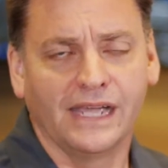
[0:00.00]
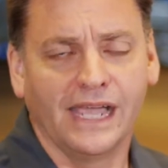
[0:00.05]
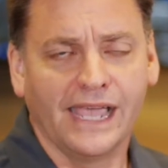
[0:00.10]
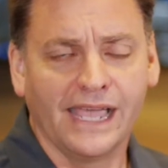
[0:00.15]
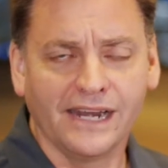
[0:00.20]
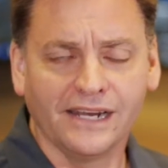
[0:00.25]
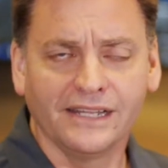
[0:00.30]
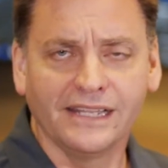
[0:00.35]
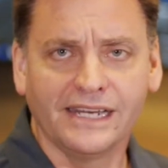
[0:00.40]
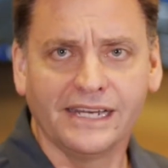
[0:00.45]

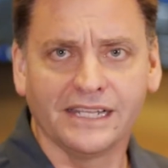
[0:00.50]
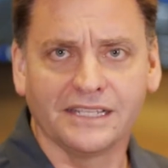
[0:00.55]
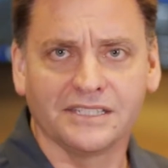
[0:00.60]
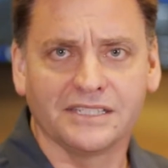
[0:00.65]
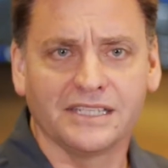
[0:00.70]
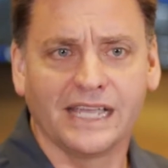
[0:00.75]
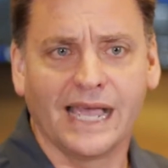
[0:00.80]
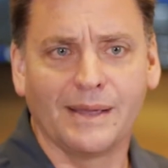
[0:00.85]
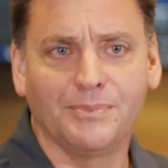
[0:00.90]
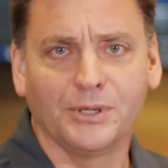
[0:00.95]

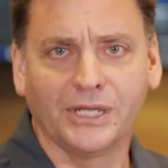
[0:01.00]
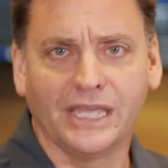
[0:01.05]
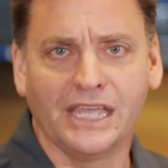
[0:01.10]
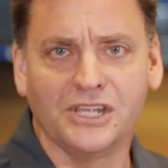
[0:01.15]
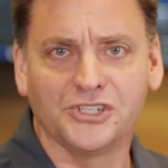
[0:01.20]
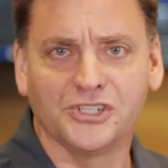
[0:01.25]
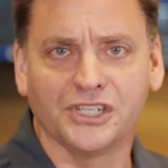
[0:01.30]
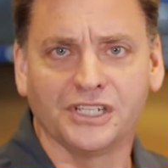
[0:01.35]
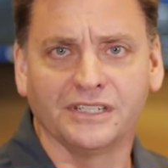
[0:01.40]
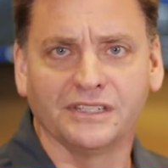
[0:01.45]
analytics
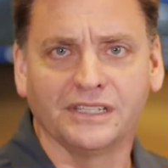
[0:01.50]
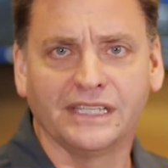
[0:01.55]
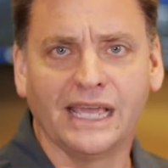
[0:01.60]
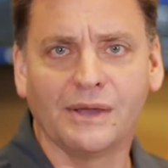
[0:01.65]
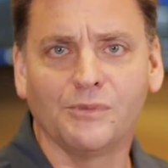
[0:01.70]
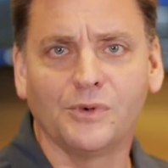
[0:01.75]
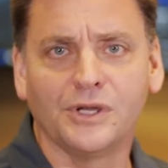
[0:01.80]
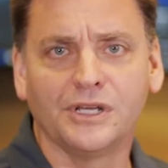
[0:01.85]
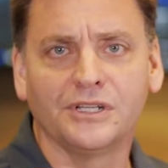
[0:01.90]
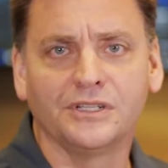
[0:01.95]
application
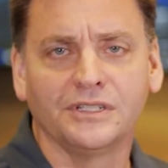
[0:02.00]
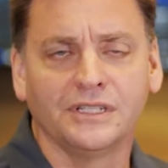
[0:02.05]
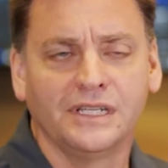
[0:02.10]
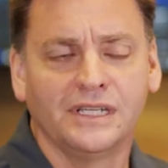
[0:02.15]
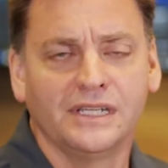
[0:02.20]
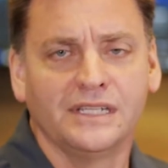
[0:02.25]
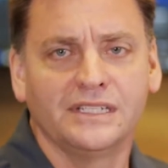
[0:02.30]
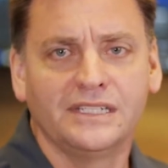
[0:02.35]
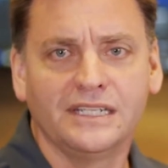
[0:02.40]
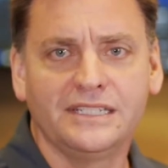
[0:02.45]
that will
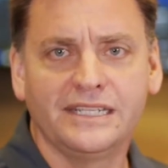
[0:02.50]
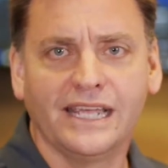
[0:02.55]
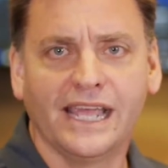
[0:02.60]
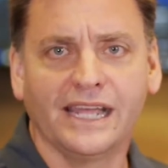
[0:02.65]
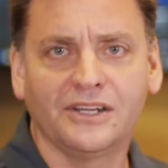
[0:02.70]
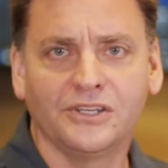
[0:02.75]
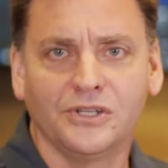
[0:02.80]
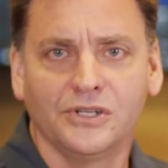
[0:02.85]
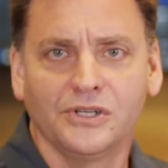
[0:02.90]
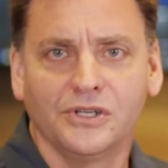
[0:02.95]

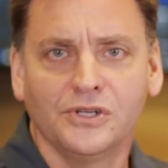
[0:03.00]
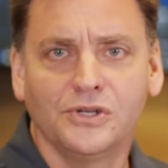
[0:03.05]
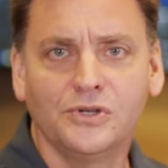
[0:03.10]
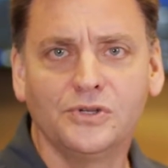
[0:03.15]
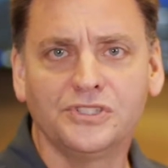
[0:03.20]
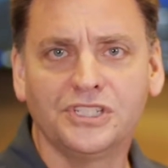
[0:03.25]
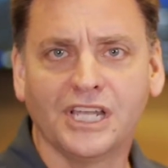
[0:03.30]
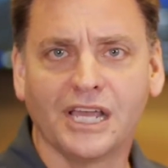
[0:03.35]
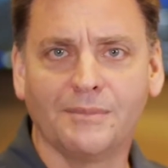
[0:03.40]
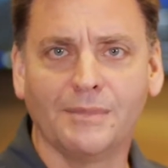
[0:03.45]
detect
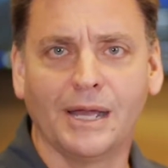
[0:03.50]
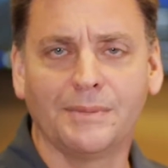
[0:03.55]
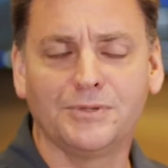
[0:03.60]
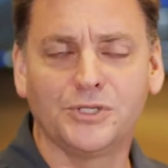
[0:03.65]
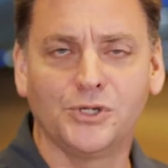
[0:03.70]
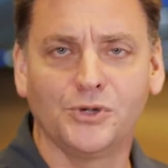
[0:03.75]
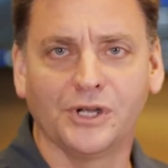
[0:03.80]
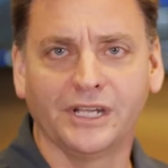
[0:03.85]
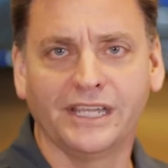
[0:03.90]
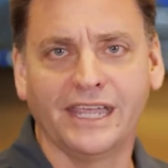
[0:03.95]
who's come up to a